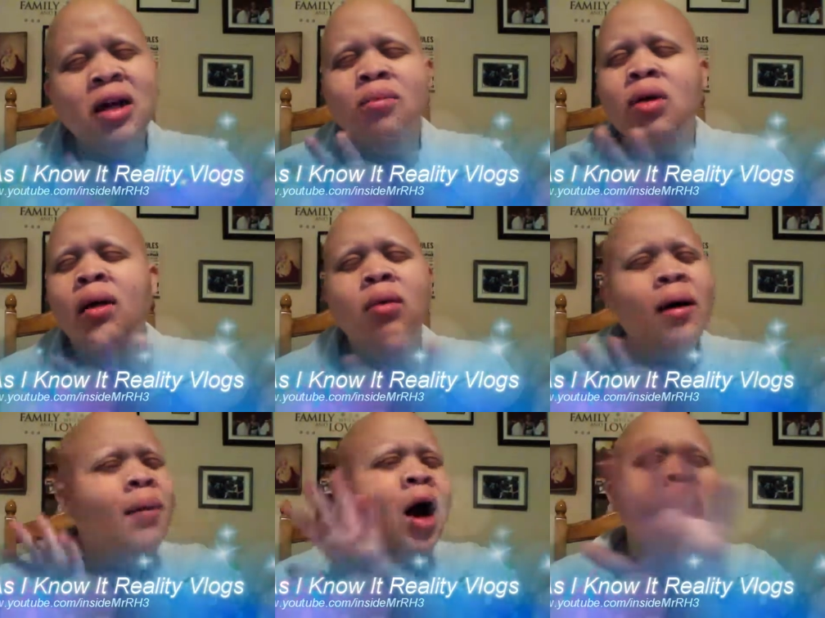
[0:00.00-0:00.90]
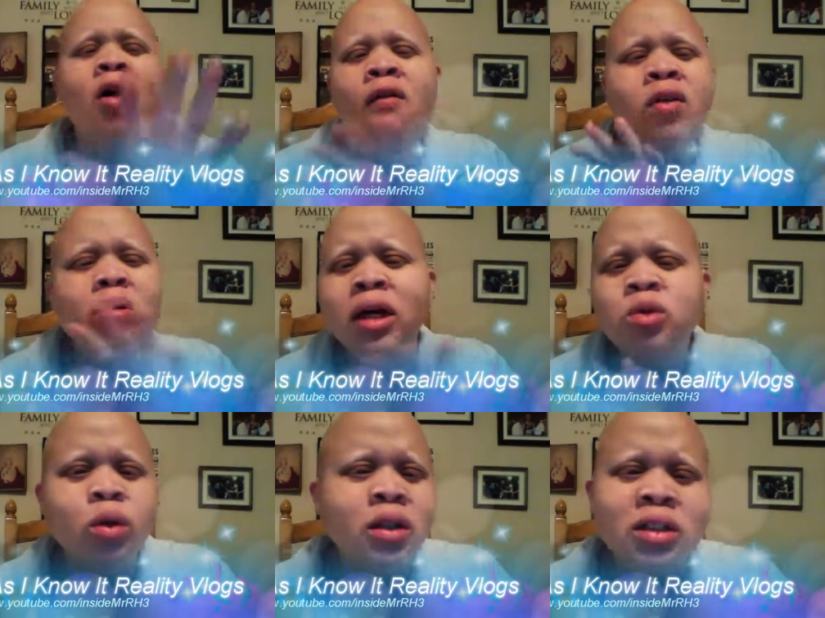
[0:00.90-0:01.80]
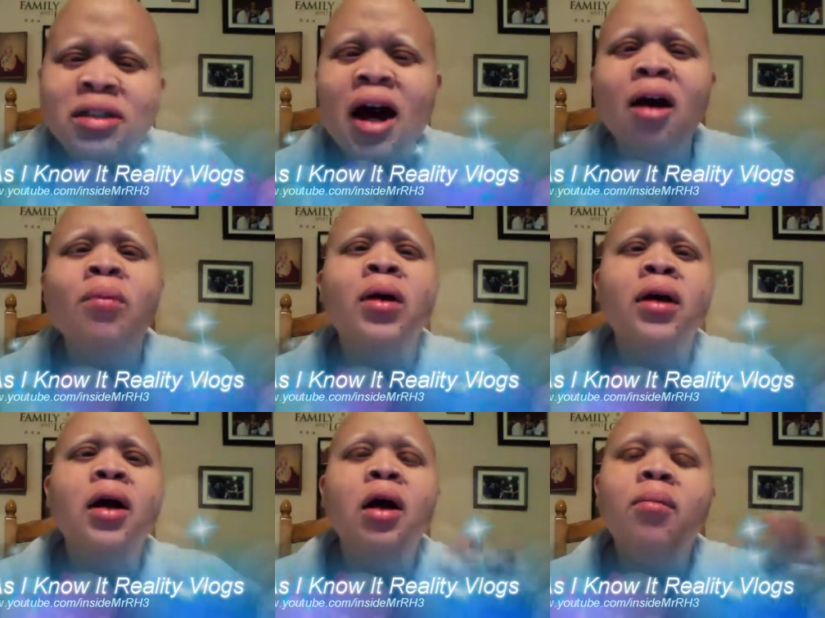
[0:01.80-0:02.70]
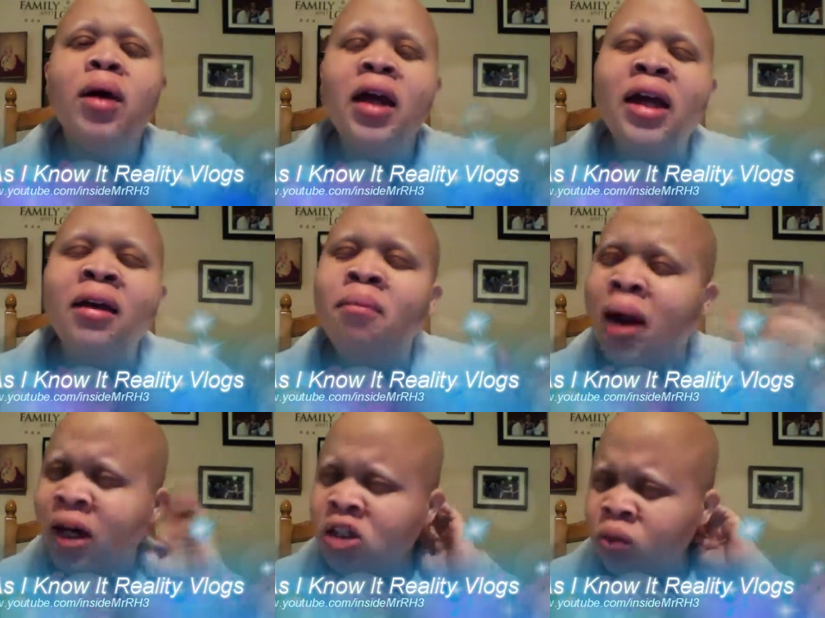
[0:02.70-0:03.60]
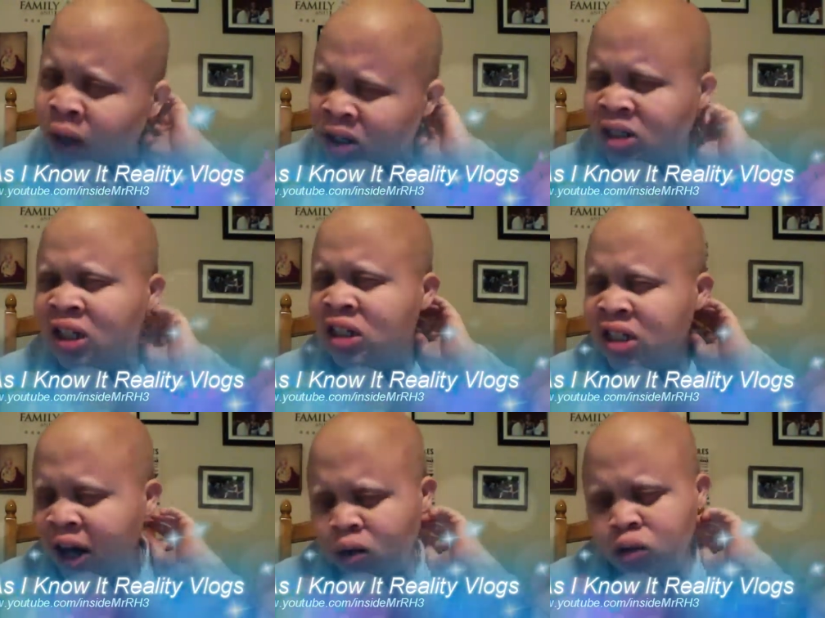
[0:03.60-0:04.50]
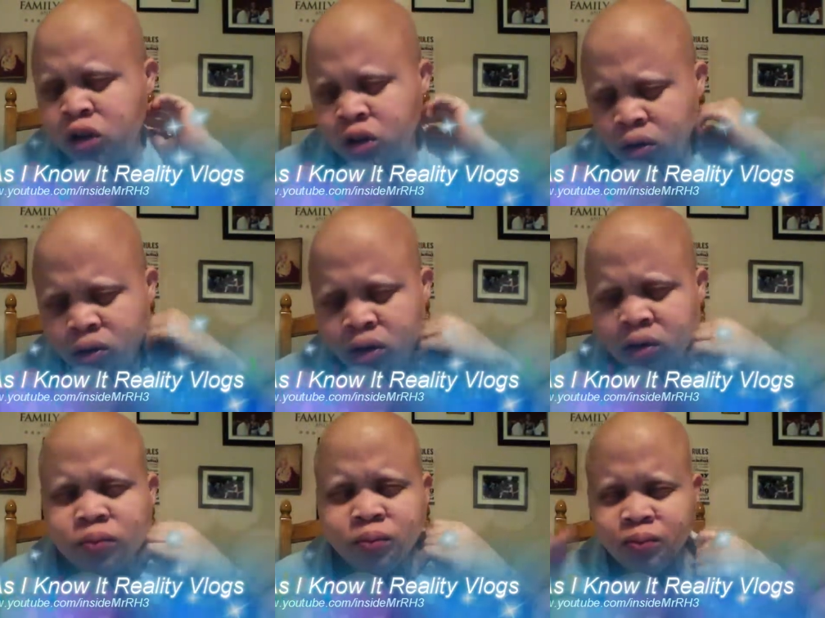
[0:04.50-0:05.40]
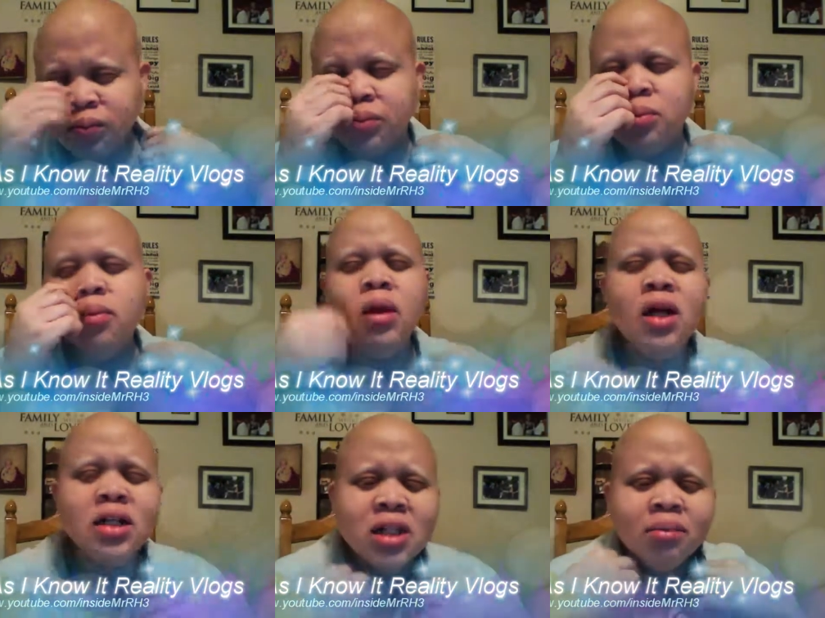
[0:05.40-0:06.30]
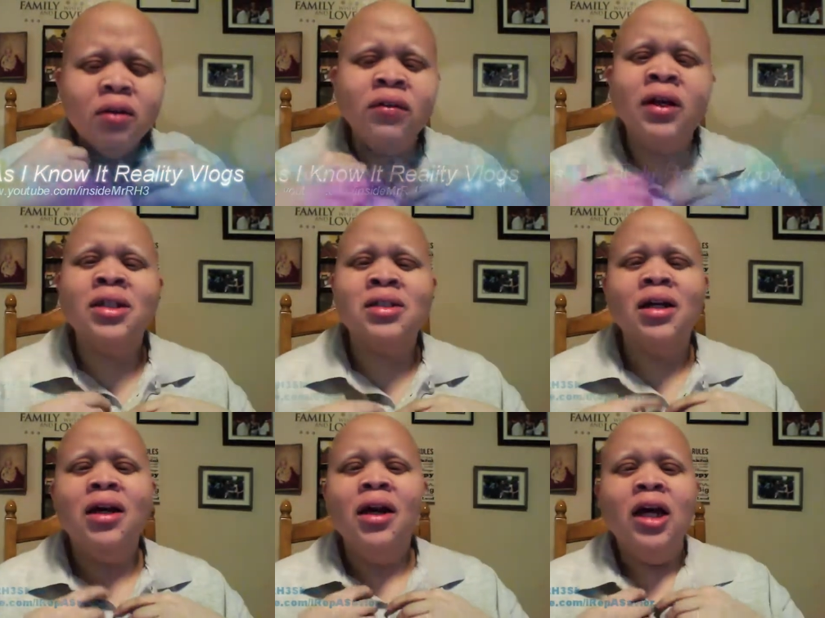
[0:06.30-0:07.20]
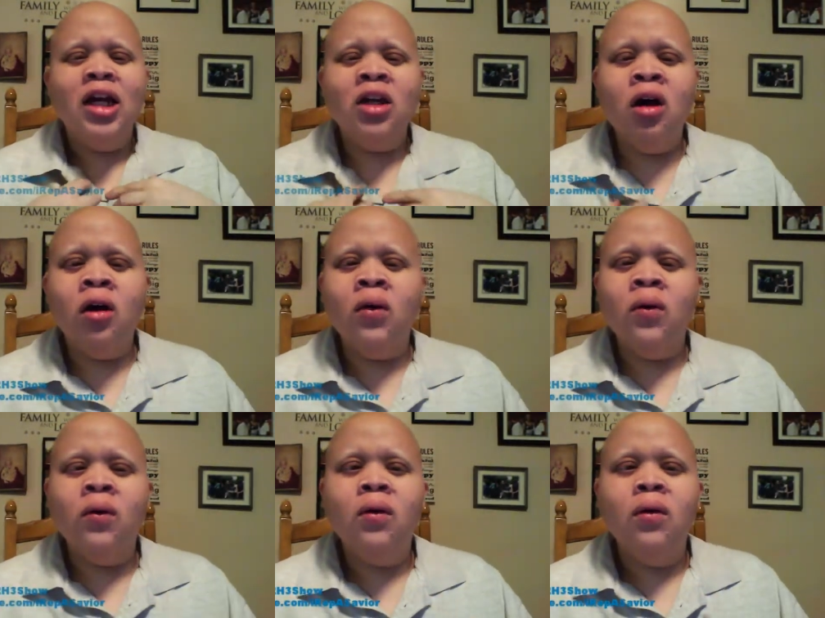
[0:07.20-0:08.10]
I'm, I'm, I'm all over the place with this topic, but getting back to raising entitled children, some of us, you know,